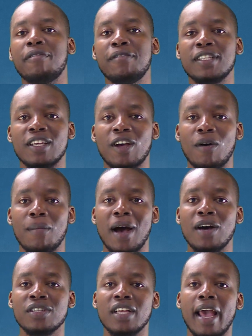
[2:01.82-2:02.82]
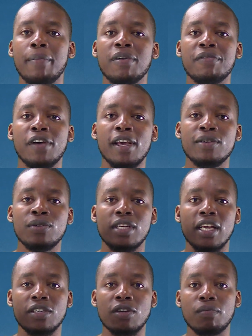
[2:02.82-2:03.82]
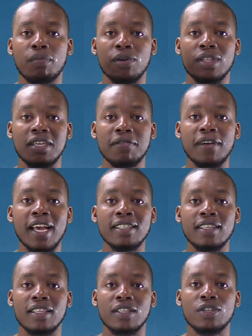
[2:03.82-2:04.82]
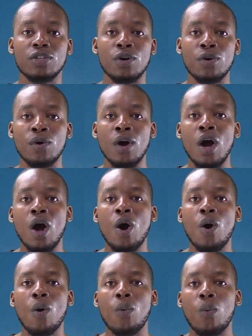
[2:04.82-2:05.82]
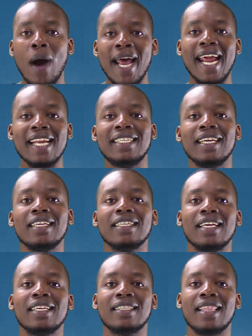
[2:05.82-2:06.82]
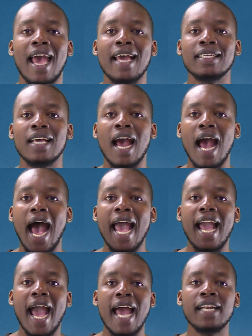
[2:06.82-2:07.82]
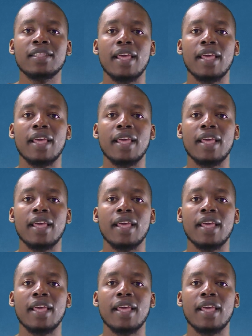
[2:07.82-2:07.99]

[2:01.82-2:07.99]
a physical mouse, I prefer using it on both devices. So what I did is that I had